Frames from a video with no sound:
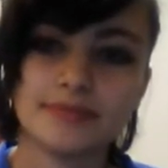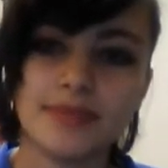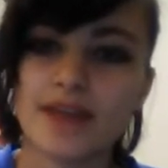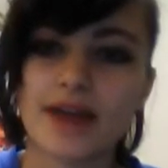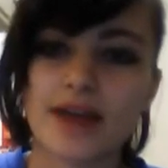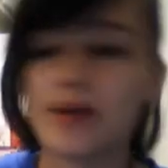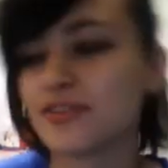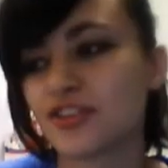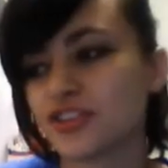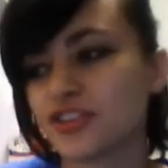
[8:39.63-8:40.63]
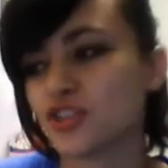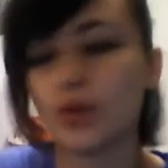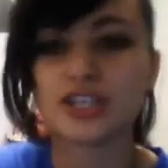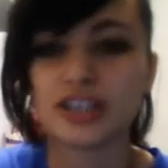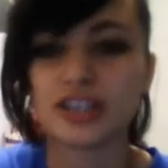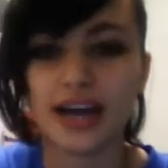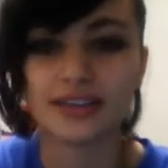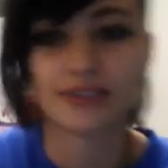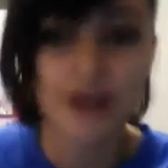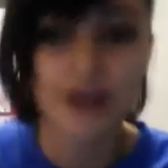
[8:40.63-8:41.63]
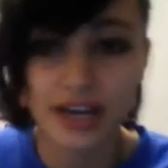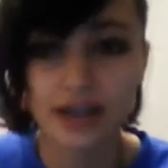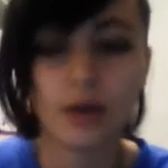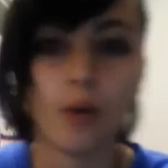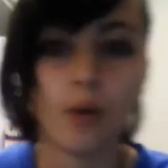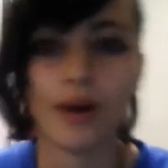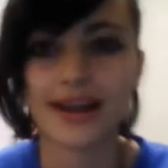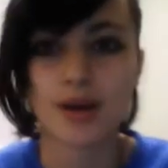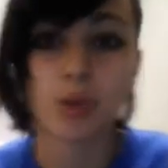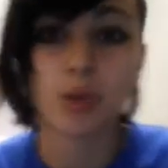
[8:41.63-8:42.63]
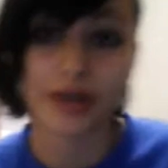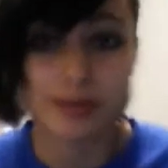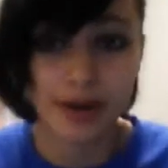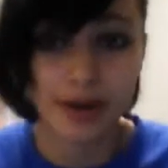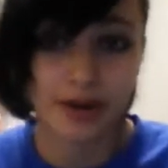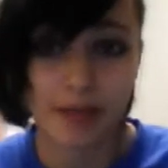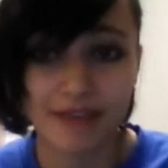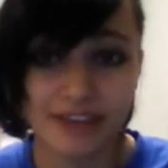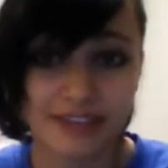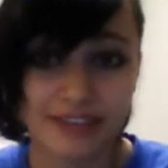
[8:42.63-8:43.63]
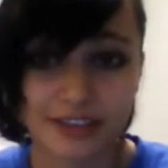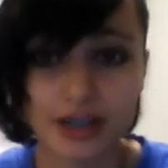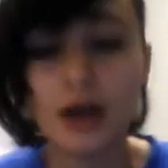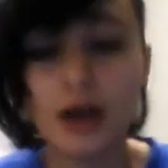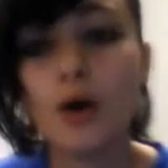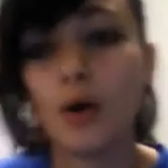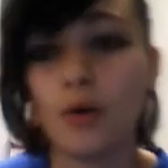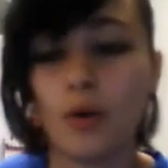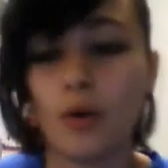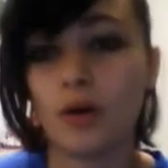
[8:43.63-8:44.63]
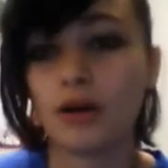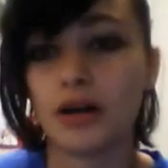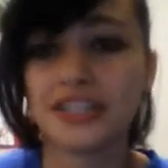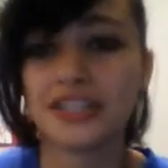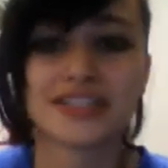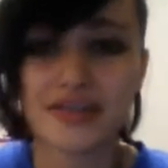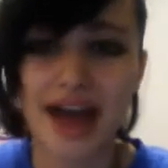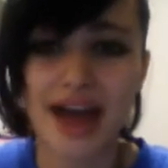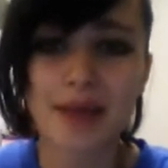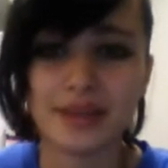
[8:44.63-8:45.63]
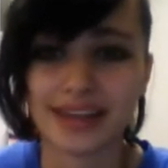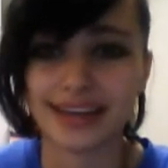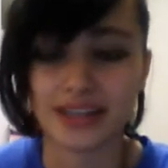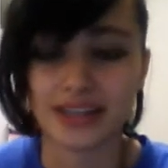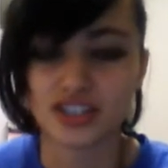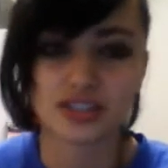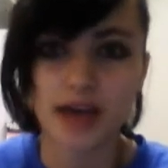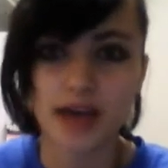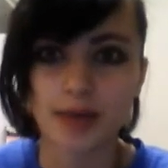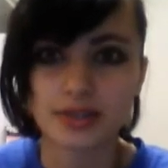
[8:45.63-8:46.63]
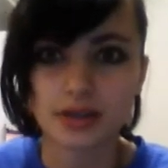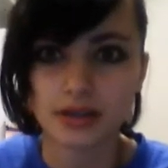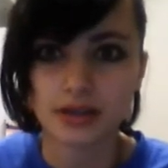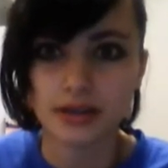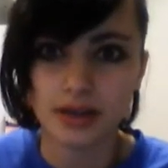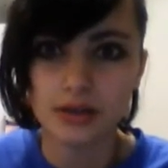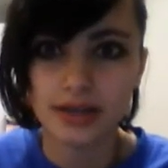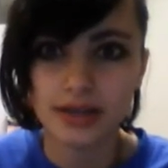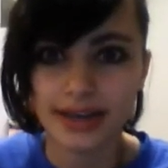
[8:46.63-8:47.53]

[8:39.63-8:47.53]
Never. Either the situation got diverted or it ended up working better in my favor, or it just never happened. Like, it just stopped, you know?